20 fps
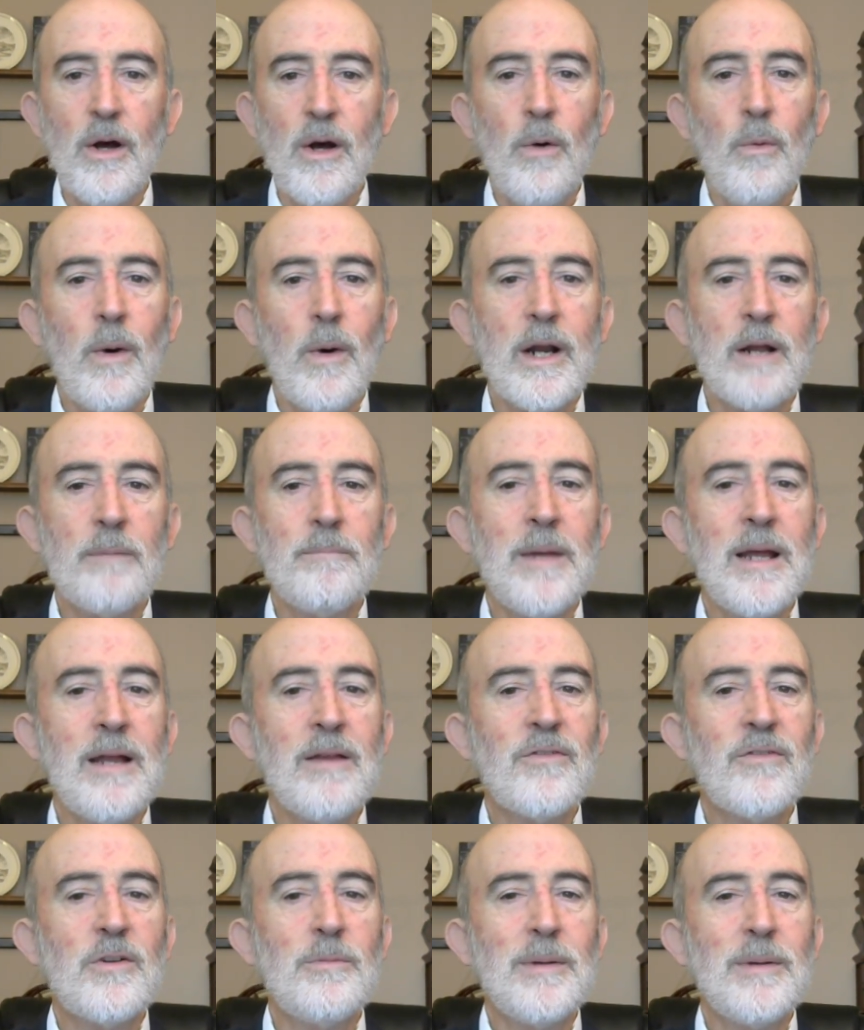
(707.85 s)
what it
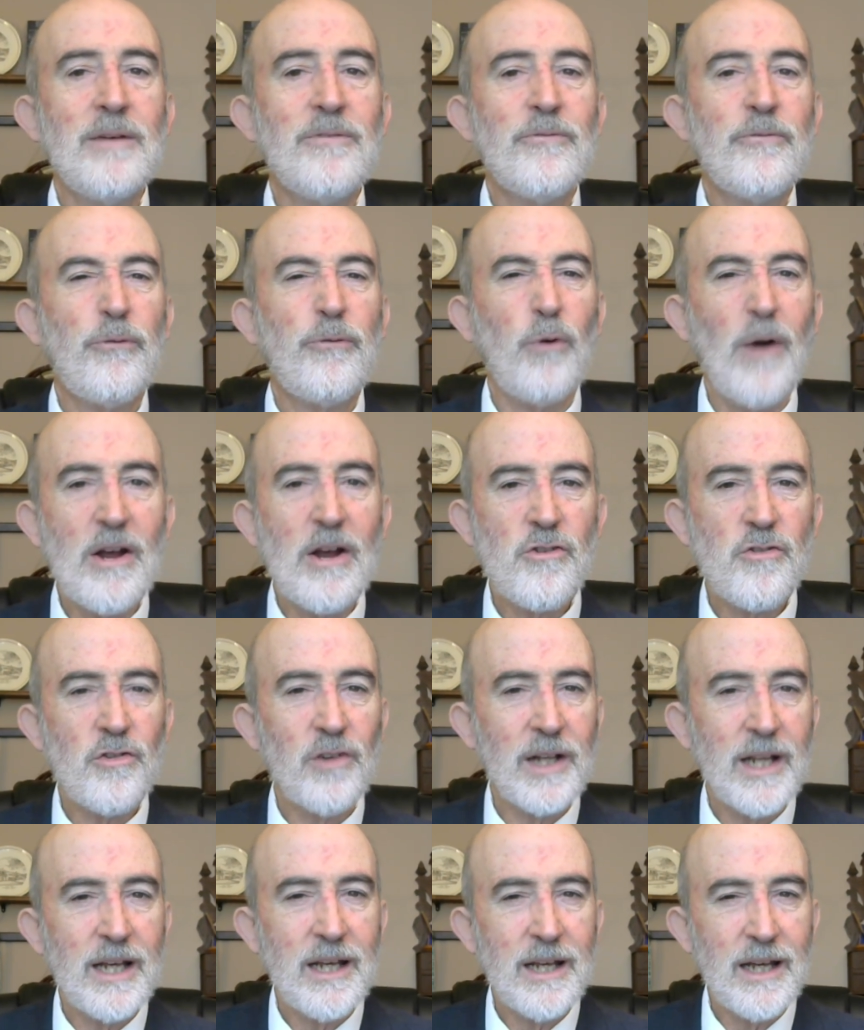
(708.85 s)
means to be
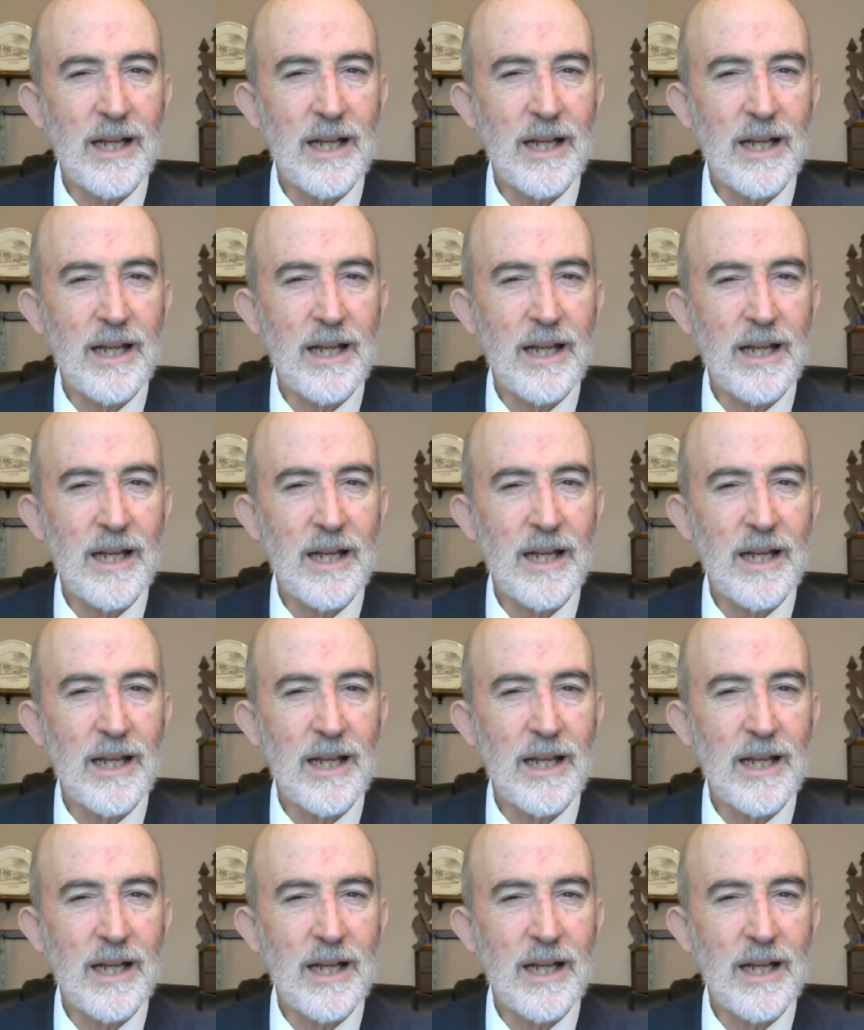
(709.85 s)
freshly